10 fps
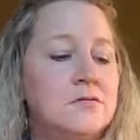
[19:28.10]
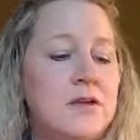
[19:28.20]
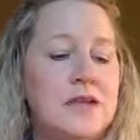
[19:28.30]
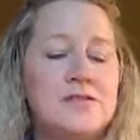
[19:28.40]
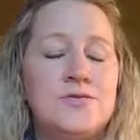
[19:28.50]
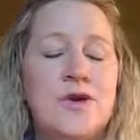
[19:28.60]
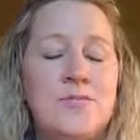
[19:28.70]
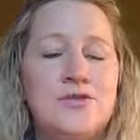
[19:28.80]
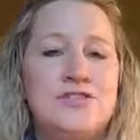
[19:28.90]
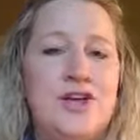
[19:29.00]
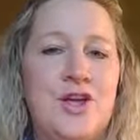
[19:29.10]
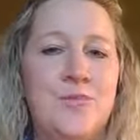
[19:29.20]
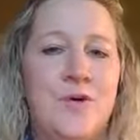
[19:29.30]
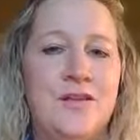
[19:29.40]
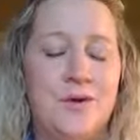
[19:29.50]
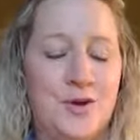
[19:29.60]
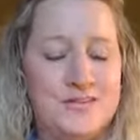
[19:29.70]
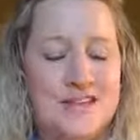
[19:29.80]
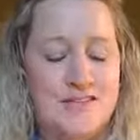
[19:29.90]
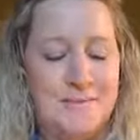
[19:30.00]
Yes, 20% coupon. There we go,
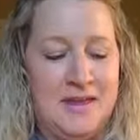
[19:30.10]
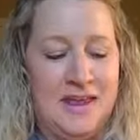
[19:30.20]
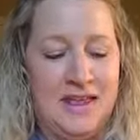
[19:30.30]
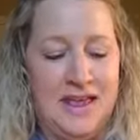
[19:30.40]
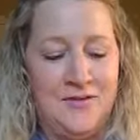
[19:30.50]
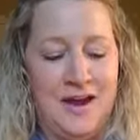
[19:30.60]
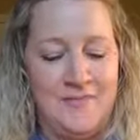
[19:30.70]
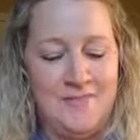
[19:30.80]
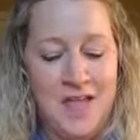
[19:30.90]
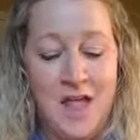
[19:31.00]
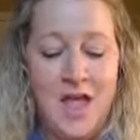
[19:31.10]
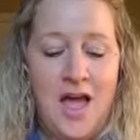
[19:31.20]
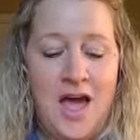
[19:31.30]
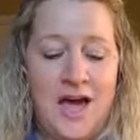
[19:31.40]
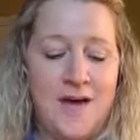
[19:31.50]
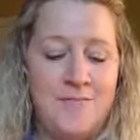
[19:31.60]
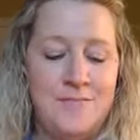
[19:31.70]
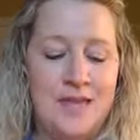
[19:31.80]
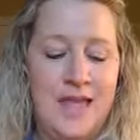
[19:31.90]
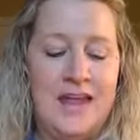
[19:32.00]
saving money again, right?
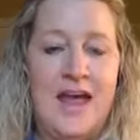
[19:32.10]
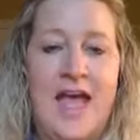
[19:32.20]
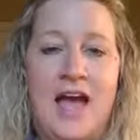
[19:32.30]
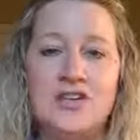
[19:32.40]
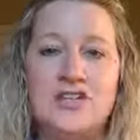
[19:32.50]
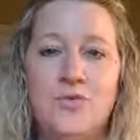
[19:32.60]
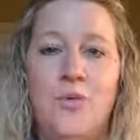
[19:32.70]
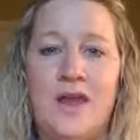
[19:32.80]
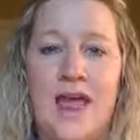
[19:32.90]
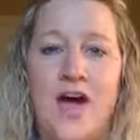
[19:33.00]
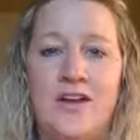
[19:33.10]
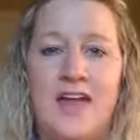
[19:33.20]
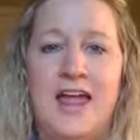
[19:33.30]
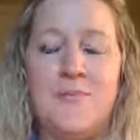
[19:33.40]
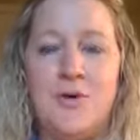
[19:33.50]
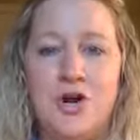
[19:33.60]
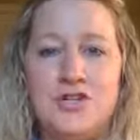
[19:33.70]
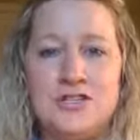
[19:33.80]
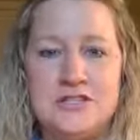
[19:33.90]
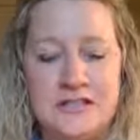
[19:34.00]
And I actually went out and
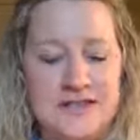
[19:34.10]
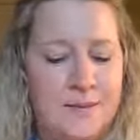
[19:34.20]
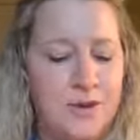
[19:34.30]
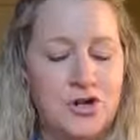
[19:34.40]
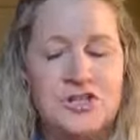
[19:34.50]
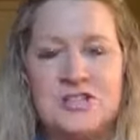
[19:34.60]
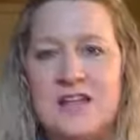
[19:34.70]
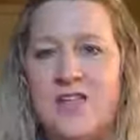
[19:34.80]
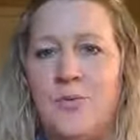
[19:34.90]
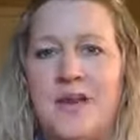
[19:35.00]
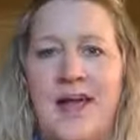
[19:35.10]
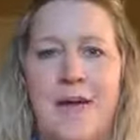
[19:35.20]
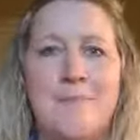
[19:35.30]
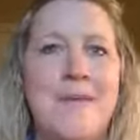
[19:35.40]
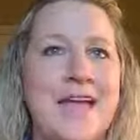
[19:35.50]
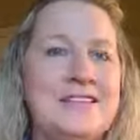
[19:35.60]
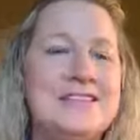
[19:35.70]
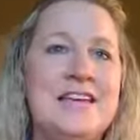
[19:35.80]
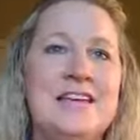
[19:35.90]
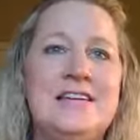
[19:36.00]
purchased this. And I purchased another one at
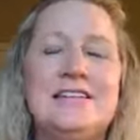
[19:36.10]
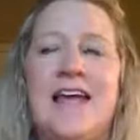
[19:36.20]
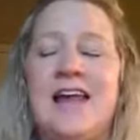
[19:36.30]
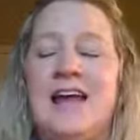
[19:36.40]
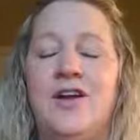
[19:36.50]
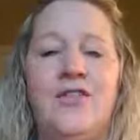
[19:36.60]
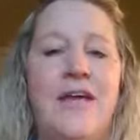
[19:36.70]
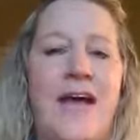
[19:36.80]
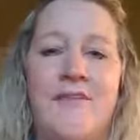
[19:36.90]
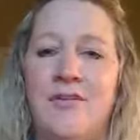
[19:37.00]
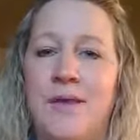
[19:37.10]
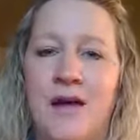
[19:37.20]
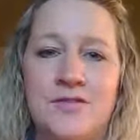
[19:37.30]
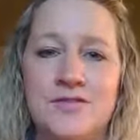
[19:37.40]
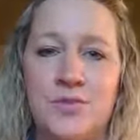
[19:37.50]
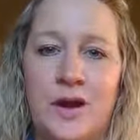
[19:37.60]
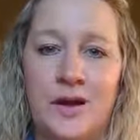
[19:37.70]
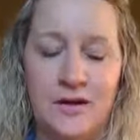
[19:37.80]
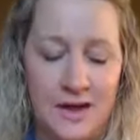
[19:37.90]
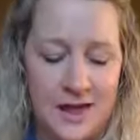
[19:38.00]
Macy's, and I know they have them
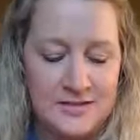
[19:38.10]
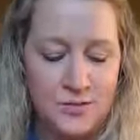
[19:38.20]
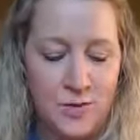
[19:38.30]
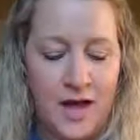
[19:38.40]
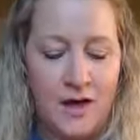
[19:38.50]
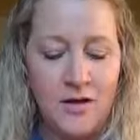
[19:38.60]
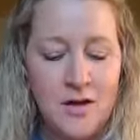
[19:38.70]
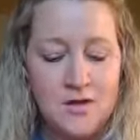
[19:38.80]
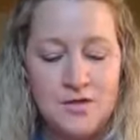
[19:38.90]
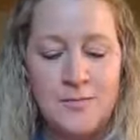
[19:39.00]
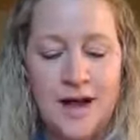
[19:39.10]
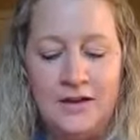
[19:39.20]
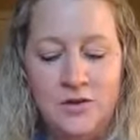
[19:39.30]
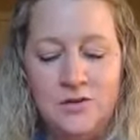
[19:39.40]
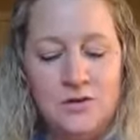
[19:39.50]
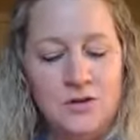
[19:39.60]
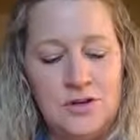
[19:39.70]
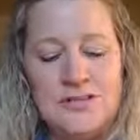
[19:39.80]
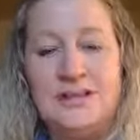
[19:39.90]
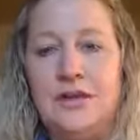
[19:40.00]
elsewhere as well. So mine
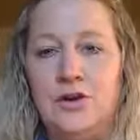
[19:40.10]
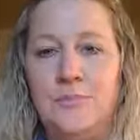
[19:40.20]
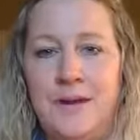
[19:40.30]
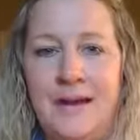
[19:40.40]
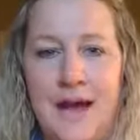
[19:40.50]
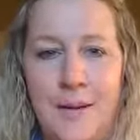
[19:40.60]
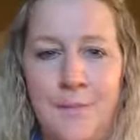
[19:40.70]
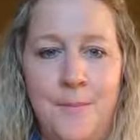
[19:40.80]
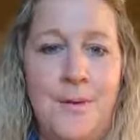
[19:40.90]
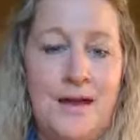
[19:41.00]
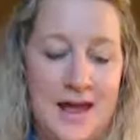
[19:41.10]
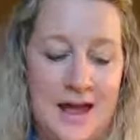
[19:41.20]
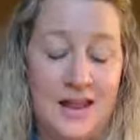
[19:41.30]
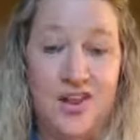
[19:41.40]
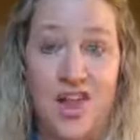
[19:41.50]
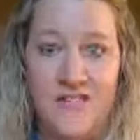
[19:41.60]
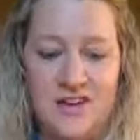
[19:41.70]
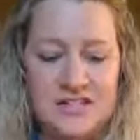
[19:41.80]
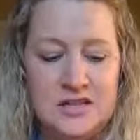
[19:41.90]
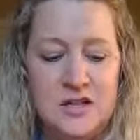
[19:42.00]
looks a little beat up, but love
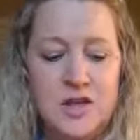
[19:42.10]
it.